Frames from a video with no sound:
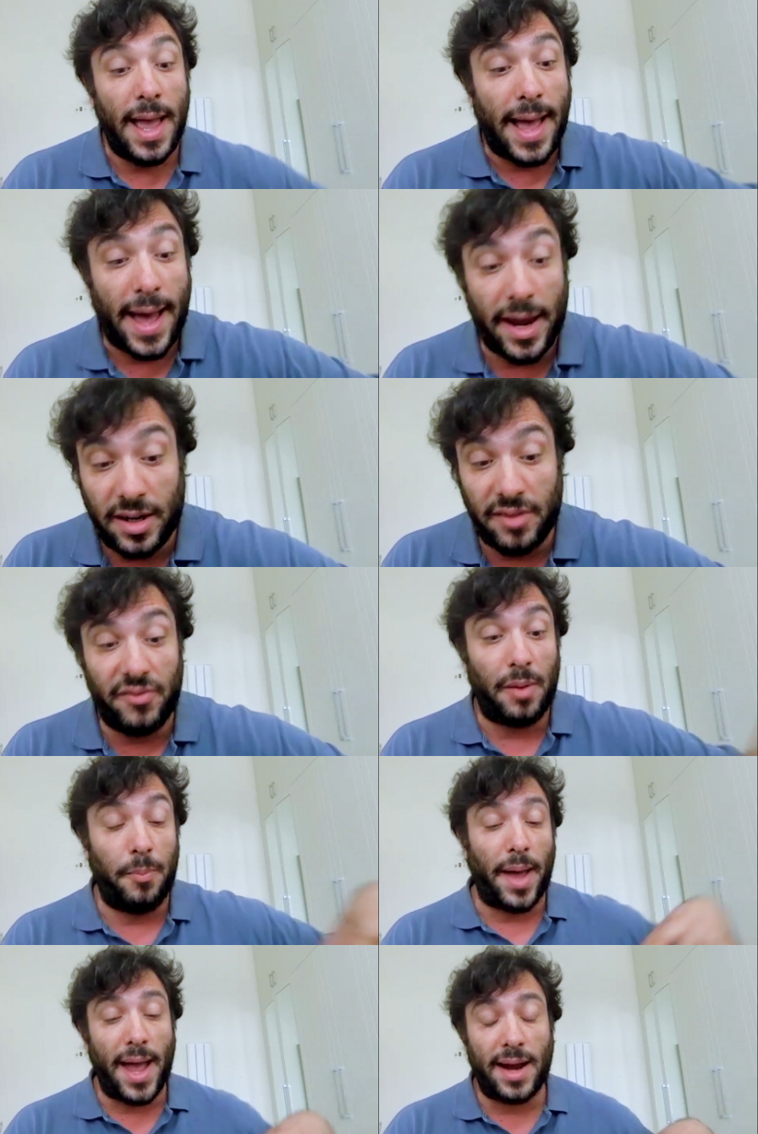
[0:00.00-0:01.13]
how to convey
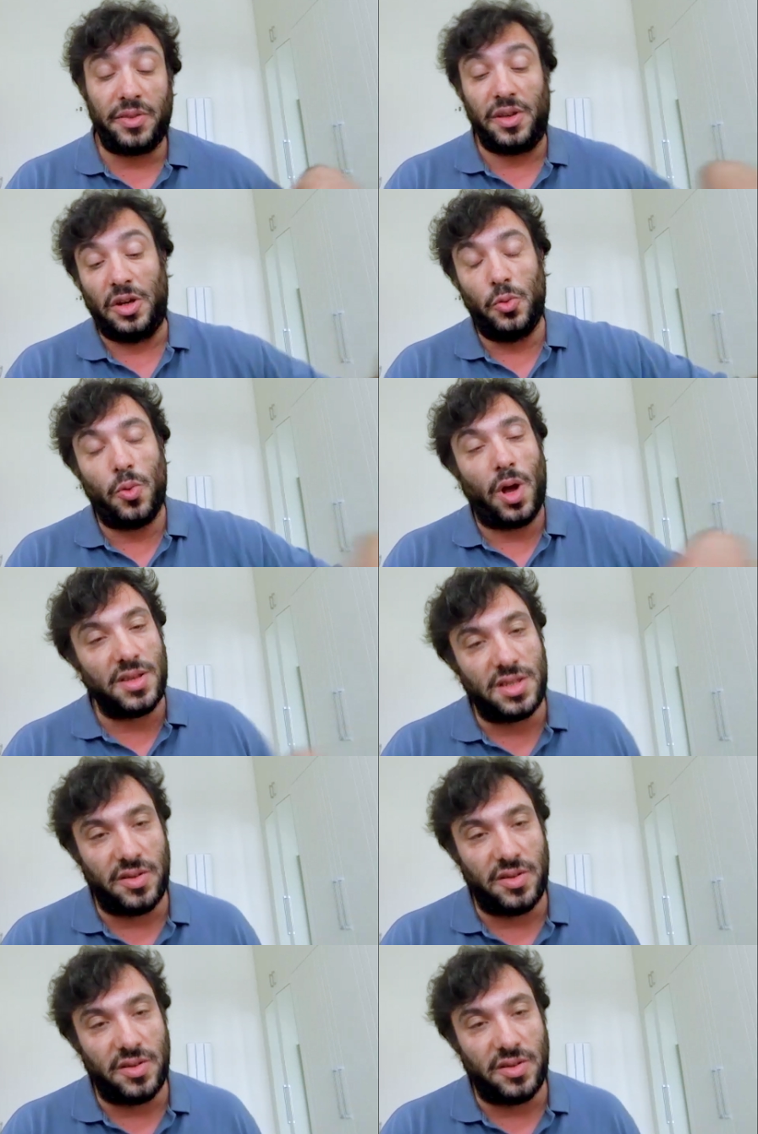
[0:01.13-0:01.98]
back the nuance